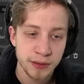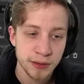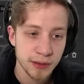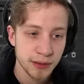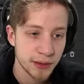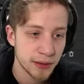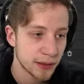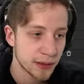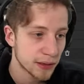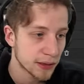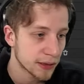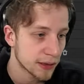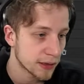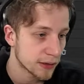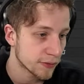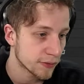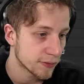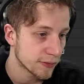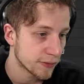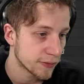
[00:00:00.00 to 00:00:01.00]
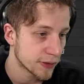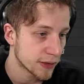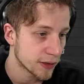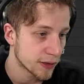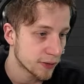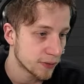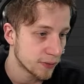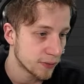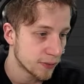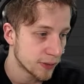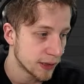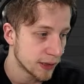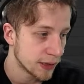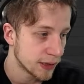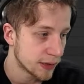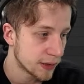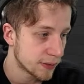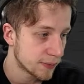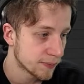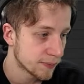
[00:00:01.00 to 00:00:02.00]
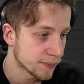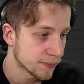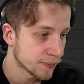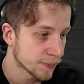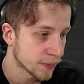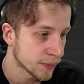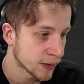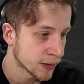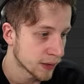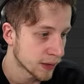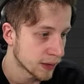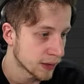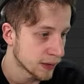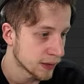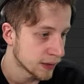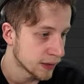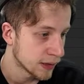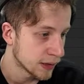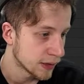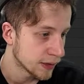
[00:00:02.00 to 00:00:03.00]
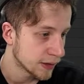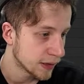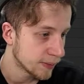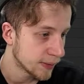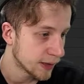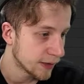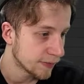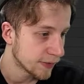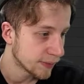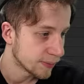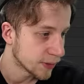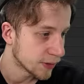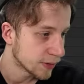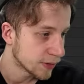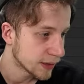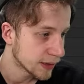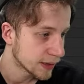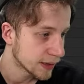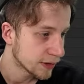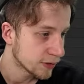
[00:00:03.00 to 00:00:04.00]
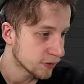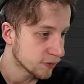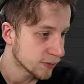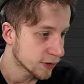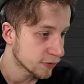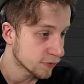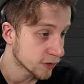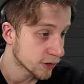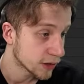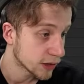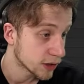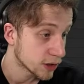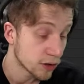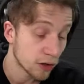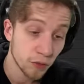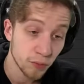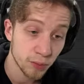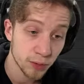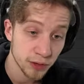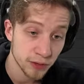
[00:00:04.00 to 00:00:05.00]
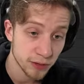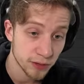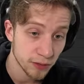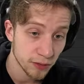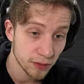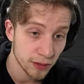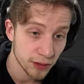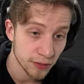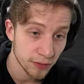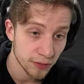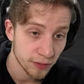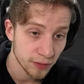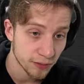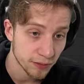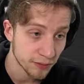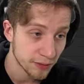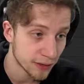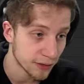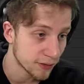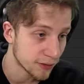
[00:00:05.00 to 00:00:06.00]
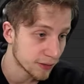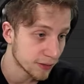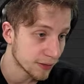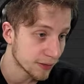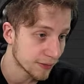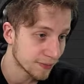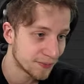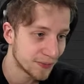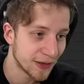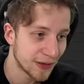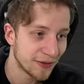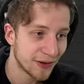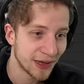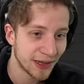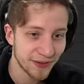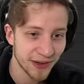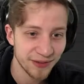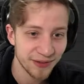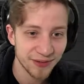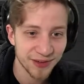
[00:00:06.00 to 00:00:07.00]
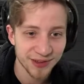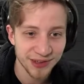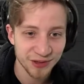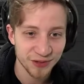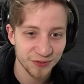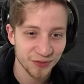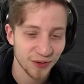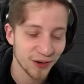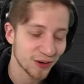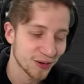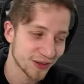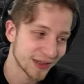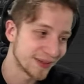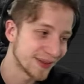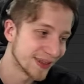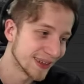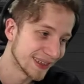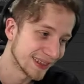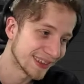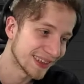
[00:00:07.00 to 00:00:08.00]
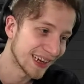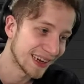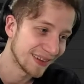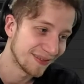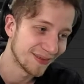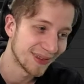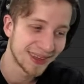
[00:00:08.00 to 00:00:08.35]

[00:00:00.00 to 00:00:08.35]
In that case, what do you wanna do here? Tell me if I'm bored and take too much for attention. Oh, please, not at all, not at all. If I wanted to focus, I wouldn't stream.